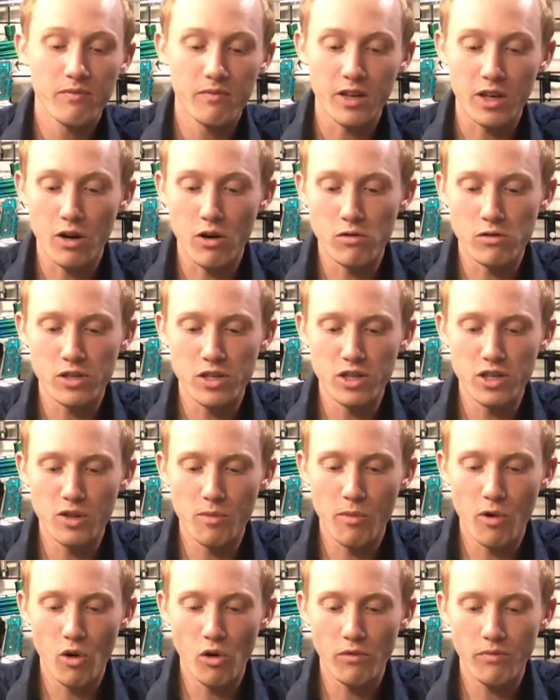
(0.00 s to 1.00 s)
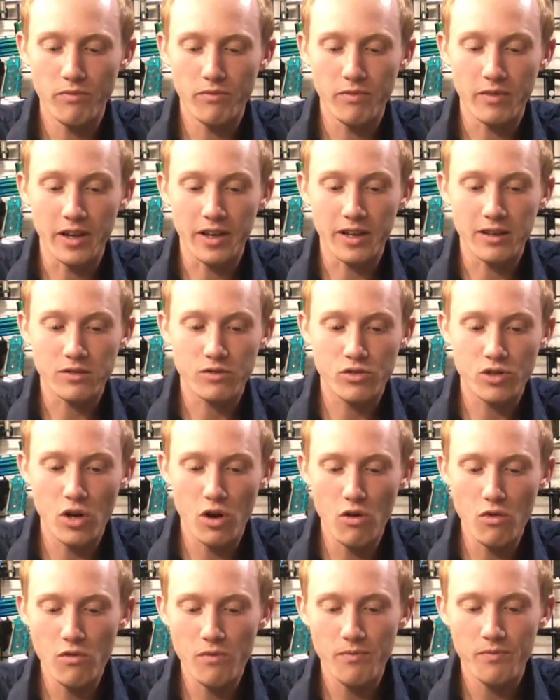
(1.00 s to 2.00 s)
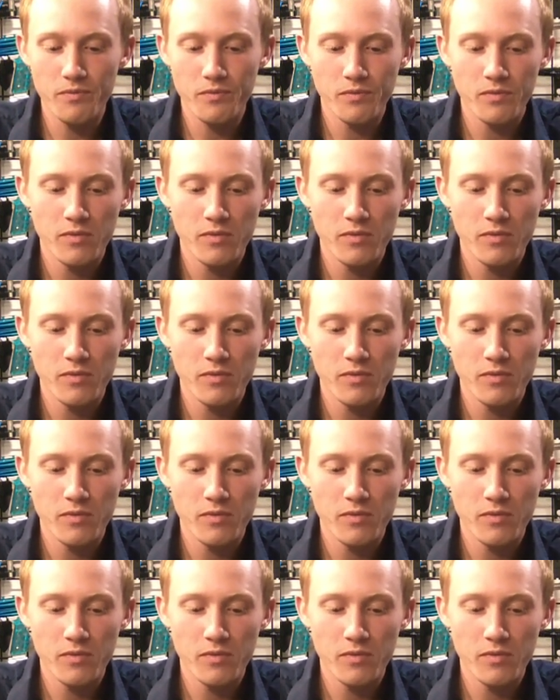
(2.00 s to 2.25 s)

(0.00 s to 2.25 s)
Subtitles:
that goes into the bolt, like so,